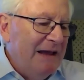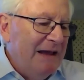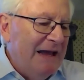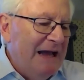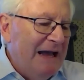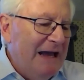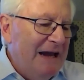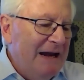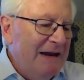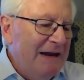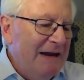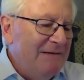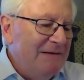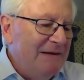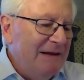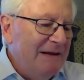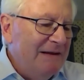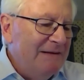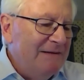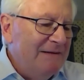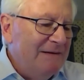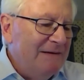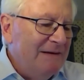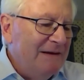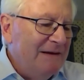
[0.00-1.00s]
and it
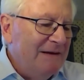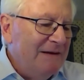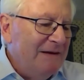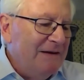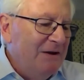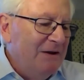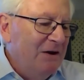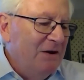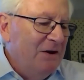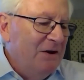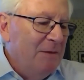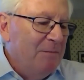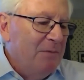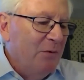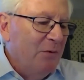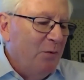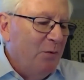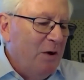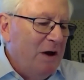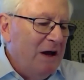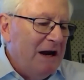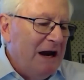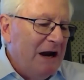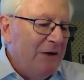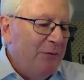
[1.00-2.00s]
it uh, you know number
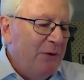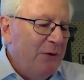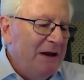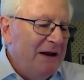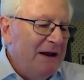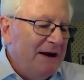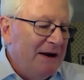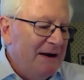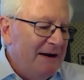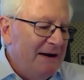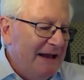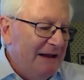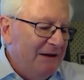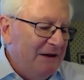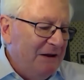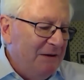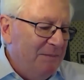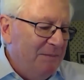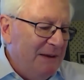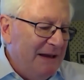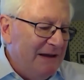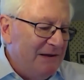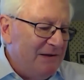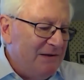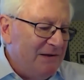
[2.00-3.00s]
one i read on a daily
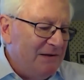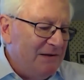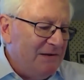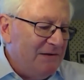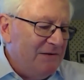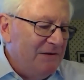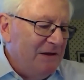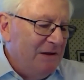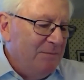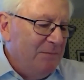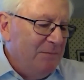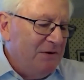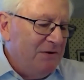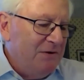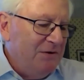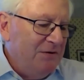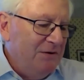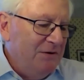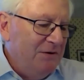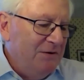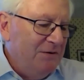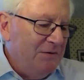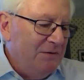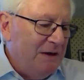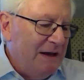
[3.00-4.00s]
basis number
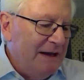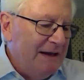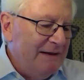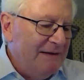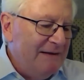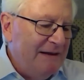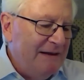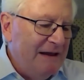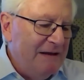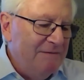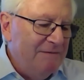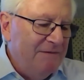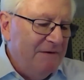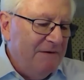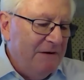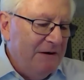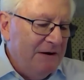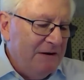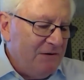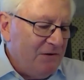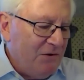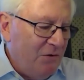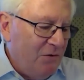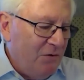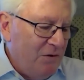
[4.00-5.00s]
two i attend
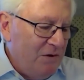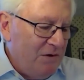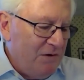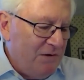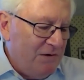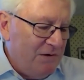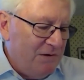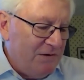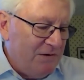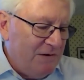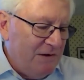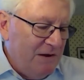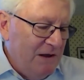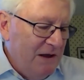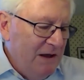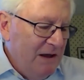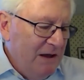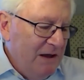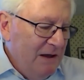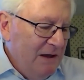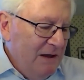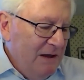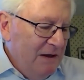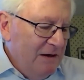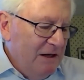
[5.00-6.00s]
various courses
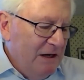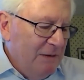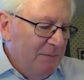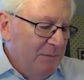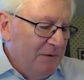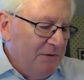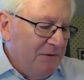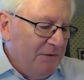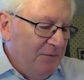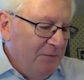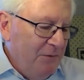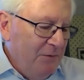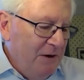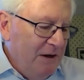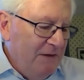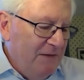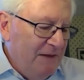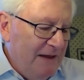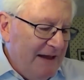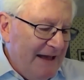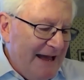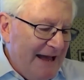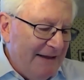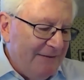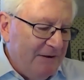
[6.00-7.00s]
number three
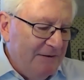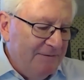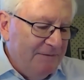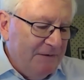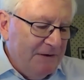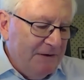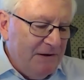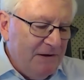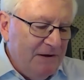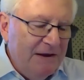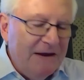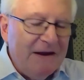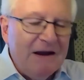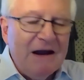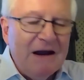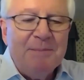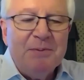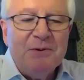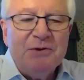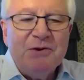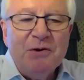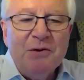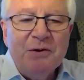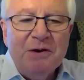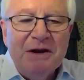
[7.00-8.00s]
they actively seek
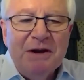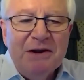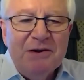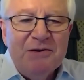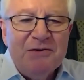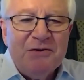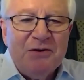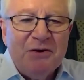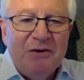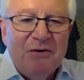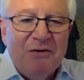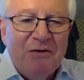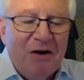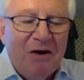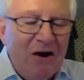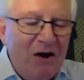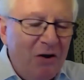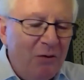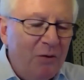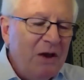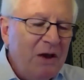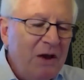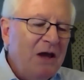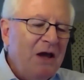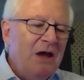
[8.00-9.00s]
opportunities to
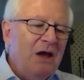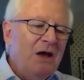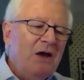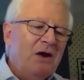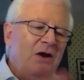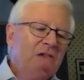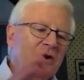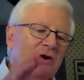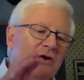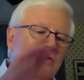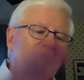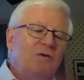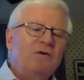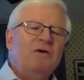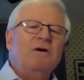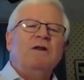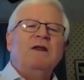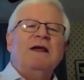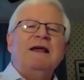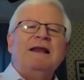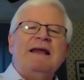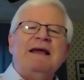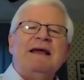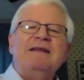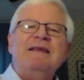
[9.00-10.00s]
grow
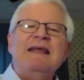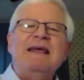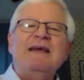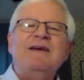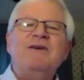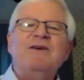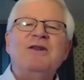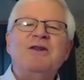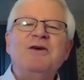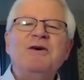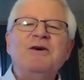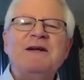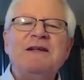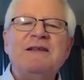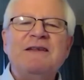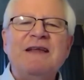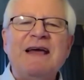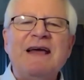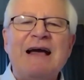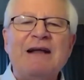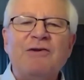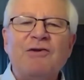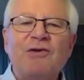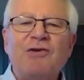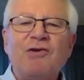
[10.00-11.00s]
google it and take a look at
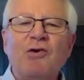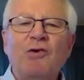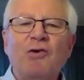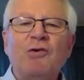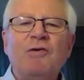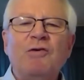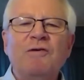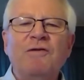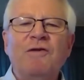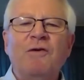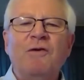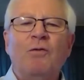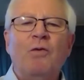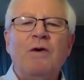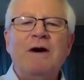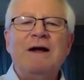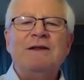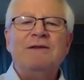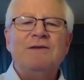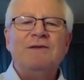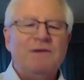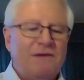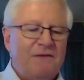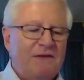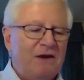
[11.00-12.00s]
that and circle the
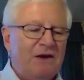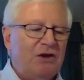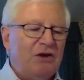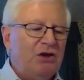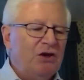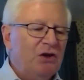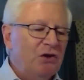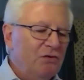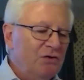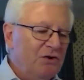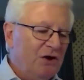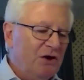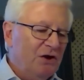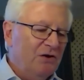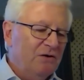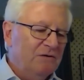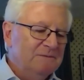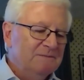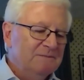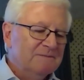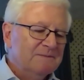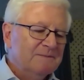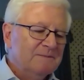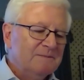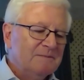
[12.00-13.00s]
ones that you do